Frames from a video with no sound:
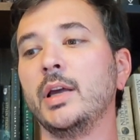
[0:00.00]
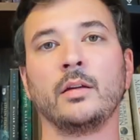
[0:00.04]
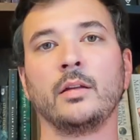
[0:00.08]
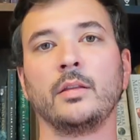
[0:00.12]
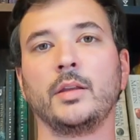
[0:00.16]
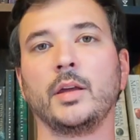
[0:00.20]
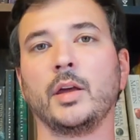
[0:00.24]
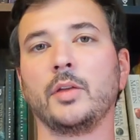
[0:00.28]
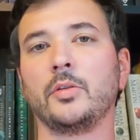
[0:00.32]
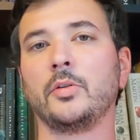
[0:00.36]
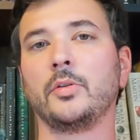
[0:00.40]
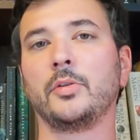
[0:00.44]

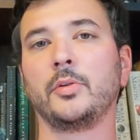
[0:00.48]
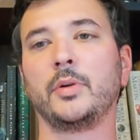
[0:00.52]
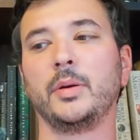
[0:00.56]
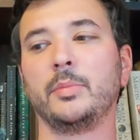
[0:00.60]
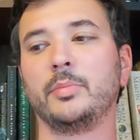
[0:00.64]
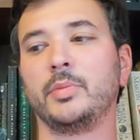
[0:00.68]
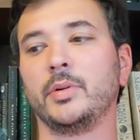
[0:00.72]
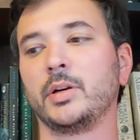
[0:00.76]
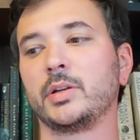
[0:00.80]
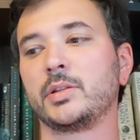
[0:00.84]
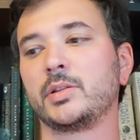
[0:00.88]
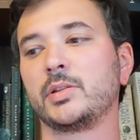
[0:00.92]
The other three
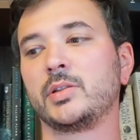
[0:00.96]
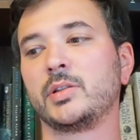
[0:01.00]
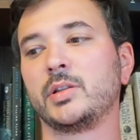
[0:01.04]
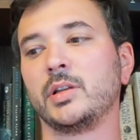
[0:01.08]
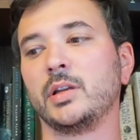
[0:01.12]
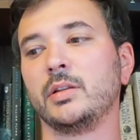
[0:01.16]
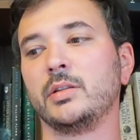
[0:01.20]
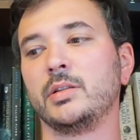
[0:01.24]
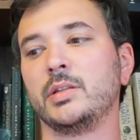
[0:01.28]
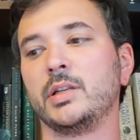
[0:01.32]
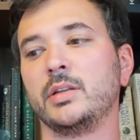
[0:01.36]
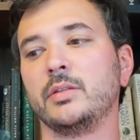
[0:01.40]
books
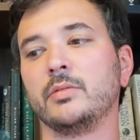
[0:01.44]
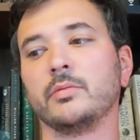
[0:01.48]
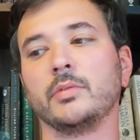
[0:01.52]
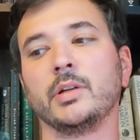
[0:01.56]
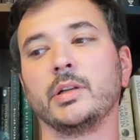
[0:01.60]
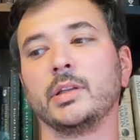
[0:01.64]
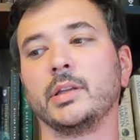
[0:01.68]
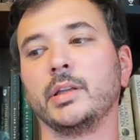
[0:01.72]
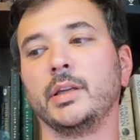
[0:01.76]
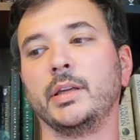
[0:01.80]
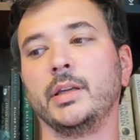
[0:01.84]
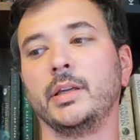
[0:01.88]
didn't
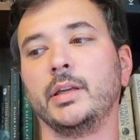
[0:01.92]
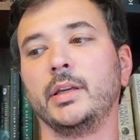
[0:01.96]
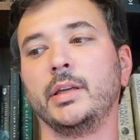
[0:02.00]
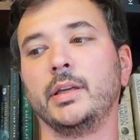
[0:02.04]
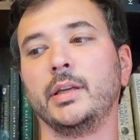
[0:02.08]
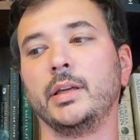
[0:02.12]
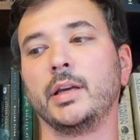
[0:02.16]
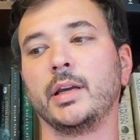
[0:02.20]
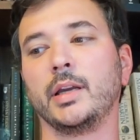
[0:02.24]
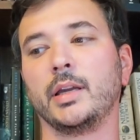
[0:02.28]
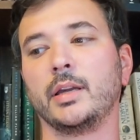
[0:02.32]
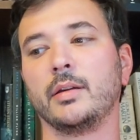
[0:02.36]

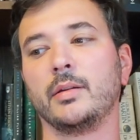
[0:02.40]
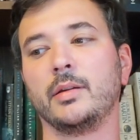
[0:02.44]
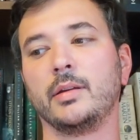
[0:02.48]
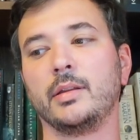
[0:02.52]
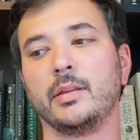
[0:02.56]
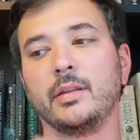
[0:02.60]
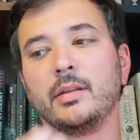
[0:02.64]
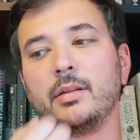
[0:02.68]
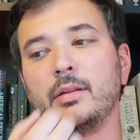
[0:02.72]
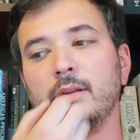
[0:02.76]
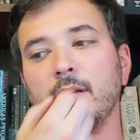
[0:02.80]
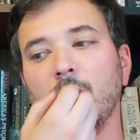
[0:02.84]
really,
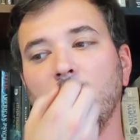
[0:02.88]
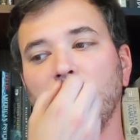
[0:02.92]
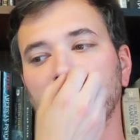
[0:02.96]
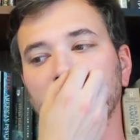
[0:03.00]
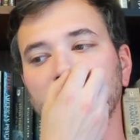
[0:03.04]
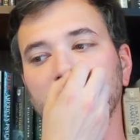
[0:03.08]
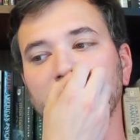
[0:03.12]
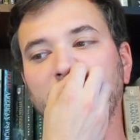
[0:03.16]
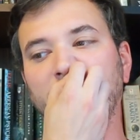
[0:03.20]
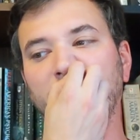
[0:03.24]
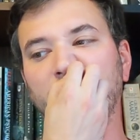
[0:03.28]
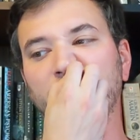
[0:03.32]
none of
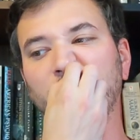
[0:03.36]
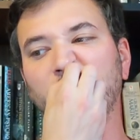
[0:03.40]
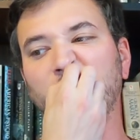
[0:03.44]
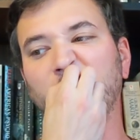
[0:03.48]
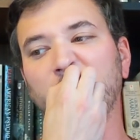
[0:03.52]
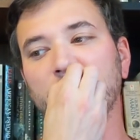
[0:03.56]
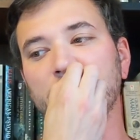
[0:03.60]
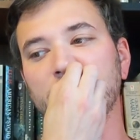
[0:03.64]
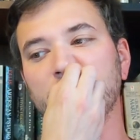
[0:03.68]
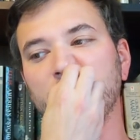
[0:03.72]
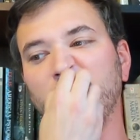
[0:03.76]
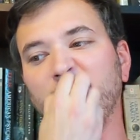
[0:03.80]
them got more
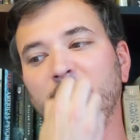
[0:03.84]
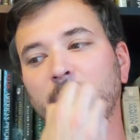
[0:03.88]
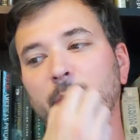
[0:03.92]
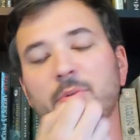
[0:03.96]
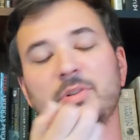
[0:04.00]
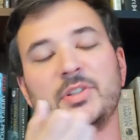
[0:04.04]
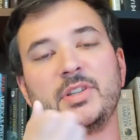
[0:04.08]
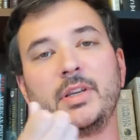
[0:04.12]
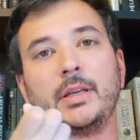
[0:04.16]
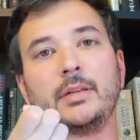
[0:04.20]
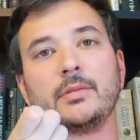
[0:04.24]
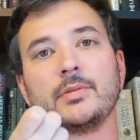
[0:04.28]
than
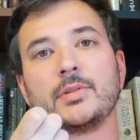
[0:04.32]
20%.